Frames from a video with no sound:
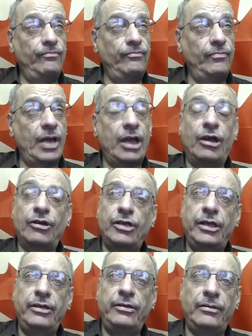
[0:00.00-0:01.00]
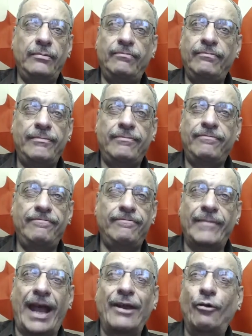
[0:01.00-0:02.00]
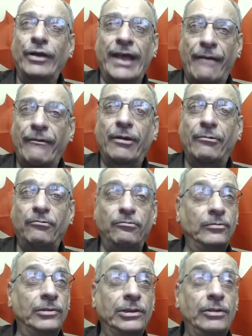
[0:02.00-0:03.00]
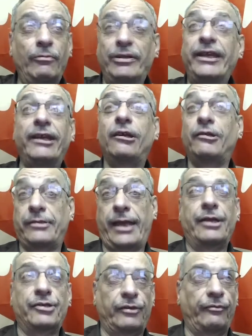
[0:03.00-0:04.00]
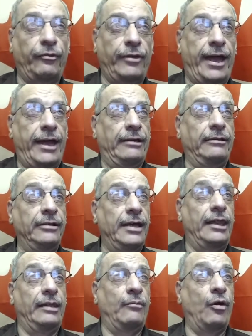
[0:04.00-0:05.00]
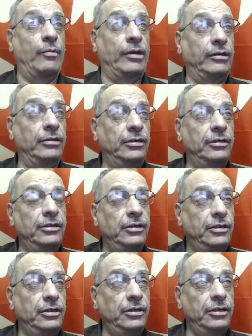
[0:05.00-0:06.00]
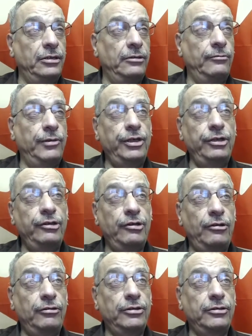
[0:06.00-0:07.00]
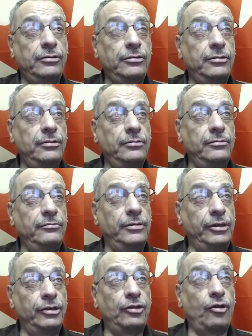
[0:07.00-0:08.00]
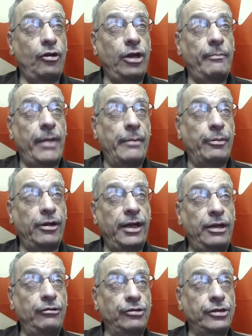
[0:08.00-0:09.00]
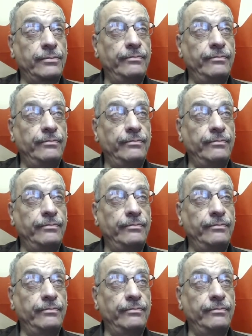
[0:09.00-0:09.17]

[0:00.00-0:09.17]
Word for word: I honestly, I don't even have a ridiculous answer for that at the moment. What do you call it when you toilet paper a house?